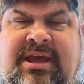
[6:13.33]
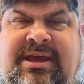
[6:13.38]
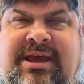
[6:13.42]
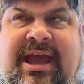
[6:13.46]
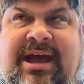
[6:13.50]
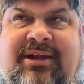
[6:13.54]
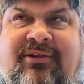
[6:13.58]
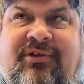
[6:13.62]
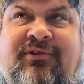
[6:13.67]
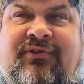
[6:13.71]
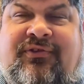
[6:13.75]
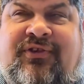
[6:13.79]

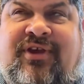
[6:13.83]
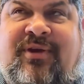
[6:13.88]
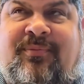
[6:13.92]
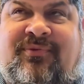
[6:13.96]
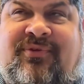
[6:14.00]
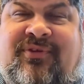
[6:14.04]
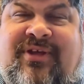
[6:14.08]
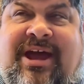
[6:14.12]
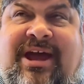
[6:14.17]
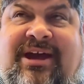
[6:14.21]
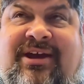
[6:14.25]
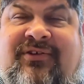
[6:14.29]
Yeah, let's skip
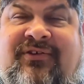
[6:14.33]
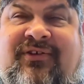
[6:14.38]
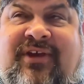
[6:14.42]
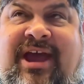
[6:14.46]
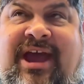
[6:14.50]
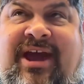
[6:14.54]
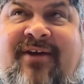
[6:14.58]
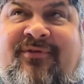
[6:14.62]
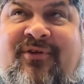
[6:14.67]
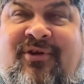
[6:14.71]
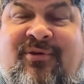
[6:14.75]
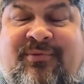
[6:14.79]
to that because I
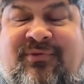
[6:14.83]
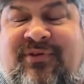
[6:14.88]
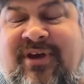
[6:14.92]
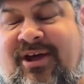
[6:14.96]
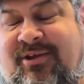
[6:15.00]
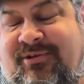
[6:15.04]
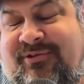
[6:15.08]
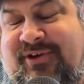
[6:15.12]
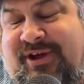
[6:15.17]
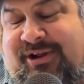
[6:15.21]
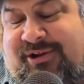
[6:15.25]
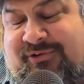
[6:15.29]
have them.
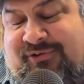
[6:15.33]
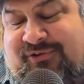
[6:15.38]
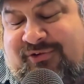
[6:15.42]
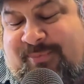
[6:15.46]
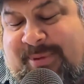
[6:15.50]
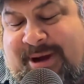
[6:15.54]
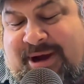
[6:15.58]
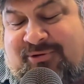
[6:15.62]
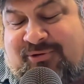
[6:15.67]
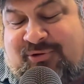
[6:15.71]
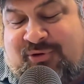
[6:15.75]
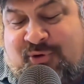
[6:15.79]
Tell us
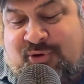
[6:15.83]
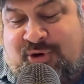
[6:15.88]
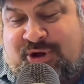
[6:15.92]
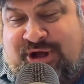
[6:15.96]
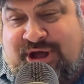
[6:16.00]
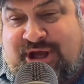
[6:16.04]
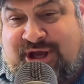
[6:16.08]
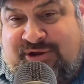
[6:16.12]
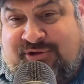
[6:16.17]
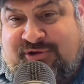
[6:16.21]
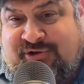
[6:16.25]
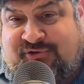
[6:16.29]
about learning
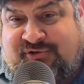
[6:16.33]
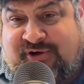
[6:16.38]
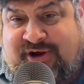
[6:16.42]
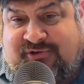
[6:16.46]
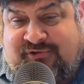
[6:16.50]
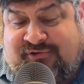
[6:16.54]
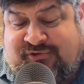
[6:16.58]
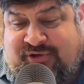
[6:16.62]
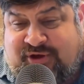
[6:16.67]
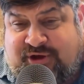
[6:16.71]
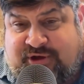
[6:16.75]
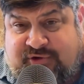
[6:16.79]
English. I
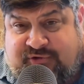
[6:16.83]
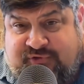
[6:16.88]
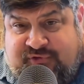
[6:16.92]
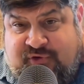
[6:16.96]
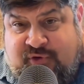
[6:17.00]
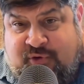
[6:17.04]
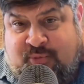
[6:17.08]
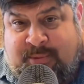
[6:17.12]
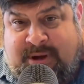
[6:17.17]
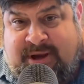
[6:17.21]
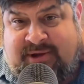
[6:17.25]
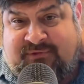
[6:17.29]
just think it's
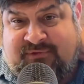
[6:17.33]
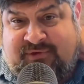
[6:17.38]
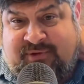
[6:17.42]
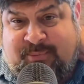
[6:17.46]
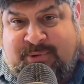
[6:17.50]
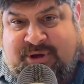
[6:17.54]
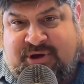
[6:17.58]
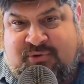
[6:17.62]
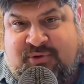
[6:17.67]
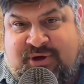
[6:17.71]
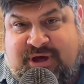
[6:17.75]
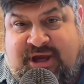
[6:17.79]
so amazing. I
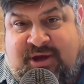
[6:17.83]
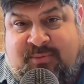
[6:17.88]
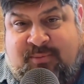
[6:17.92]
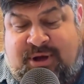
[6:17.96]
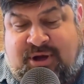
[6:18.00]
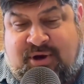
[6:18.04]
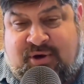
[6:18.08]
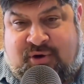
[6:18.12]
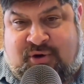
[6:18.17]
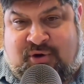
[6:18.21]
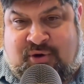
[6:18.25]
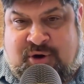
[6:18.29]
mean, you came
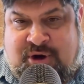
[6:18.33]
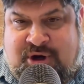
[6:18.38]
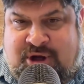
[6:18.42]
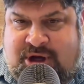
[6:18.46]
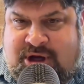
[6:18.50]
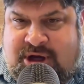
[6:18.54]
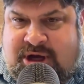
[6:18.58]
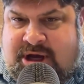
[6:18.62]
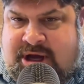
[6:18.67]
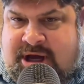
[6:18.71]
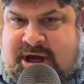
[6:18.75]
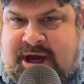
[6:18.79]
here,
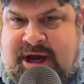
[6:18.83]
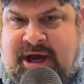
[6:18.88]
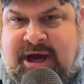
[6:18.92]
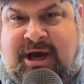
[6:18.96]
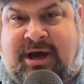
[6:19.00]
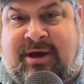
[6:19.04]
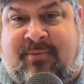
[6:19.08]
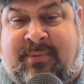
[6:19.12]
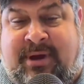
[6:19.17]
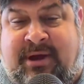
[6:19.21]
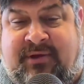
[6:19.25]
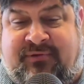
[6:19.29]

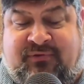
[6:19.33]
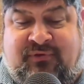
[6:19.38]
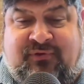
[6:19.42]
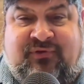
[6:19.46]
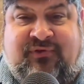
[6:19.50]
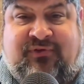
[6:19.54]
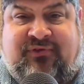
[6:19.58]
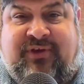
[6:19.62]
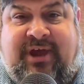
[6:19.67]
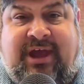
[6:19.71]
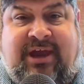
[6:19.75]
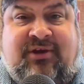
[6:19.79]
as you
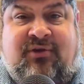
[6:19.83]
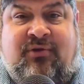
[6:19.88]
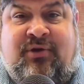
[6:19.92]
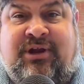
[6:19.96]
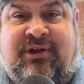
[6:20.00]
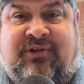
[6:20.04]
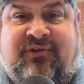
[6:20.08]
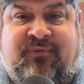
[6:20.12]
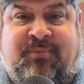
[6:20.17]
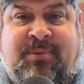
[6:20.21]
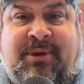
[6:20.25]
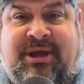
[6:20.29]
just said, you
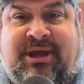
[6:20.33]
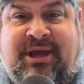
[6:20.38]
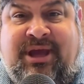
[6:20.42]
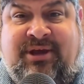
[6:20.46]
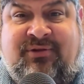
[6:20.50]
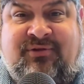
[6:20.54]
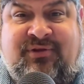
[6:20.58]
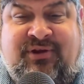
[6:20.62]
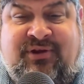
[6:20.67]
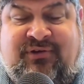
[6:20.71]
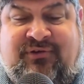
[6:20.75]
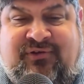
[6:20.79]
didn't speak
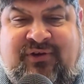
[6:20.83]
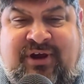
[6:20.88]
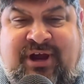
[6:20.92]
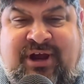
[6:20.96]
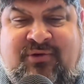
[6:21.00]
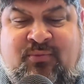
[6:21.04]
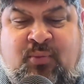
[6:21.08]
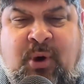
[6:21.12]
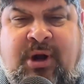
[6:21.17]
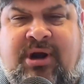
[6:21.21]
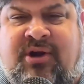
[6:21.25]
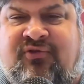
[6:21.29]
English.
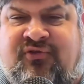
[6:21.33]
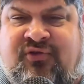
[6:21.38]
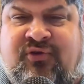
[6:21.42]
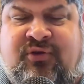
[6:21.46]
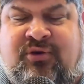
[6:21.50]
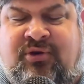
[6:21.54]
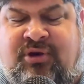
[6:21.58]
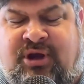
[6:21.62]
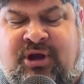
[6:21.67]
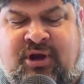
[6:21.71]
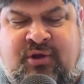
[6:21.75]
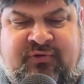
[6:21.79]
And where did you,
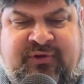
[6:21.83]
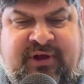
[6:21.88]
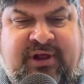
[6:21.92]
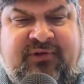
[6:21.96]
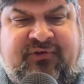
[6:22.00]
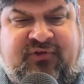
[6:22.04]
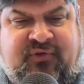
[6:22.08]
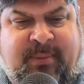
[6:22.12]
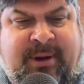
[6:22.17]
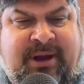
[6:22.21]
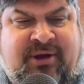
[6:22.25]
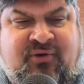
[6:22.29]
you know, tell
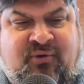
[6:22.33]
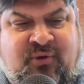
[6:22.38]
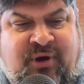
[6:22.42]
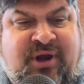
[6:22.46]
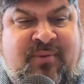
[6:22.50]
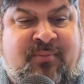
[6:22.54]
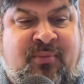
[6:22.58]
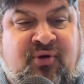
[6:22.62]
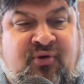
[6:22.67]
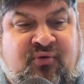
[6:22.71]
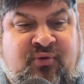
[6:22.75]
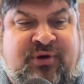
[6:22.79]
us about your
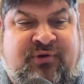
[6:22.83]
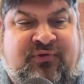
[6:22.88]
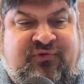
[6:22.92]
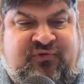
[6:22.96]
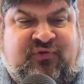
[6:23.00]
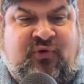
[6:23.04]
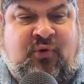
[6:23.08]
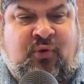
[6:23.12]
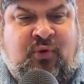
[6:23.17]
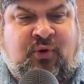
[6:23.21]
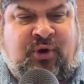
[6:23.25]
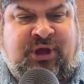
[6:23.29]
immigrant
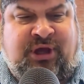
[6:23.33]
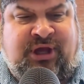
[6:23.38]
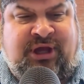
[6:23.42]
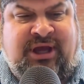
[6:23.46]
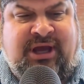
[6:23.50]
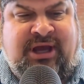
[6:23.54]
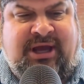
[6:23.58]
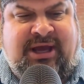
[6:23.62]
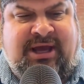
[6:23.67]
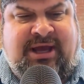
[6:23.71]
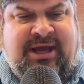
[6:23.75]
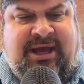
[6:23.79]
story
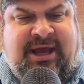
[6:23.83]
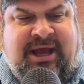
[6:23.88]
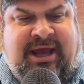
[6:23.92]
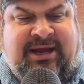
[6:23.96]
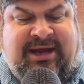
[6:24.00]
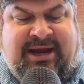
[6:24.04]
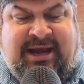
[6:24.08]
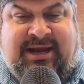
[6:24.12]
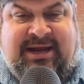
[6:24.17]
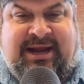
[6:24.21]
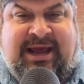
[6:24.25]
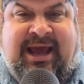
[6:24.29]

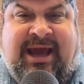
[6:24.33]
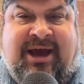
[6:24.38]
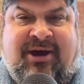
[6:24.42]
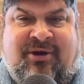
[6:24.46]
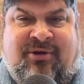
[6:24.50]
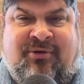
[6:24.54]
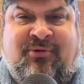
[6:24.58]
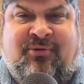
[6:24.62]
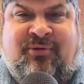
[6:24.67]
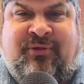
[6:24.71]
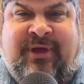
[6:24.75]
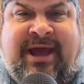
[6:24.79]
and
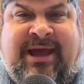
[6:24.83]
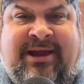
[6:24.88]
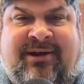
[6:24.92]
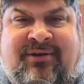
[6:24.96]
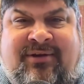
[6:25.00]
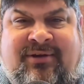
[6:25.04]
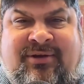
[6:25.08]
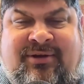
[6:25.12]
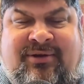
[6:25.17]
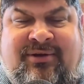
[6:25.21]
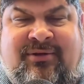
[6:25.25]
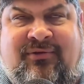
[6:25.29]
how that
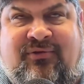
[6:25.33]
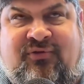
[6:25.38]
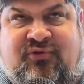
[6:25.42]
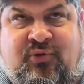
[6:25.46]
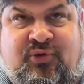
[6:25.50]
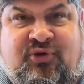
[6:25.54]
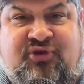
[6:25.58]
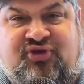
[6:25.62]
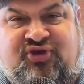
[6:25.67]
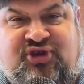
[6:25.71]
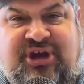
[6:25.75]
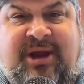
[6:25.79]

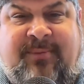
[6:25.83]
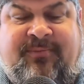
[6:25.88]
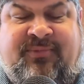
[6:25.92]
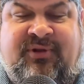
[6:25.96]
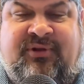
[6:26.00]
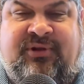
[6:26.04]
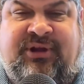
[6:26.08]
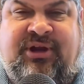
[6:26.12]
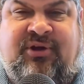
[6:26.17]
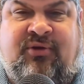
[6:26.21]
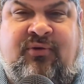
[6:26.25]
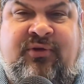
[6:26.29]
sort of shaped the
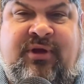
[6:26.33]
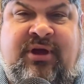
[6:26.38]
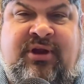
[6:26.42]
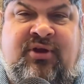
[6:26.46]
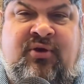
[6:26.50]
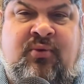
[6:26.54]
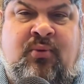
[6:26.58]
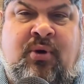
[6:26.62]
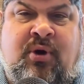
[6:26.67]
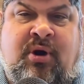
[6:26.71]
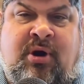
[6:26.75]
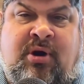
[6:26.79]
leader that
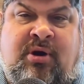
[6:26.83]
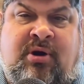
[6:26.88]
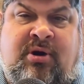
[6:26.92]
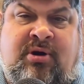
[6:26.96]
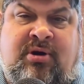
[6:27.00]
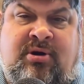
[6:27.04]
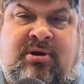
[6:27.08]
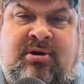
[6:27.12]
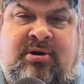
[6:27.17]
you are.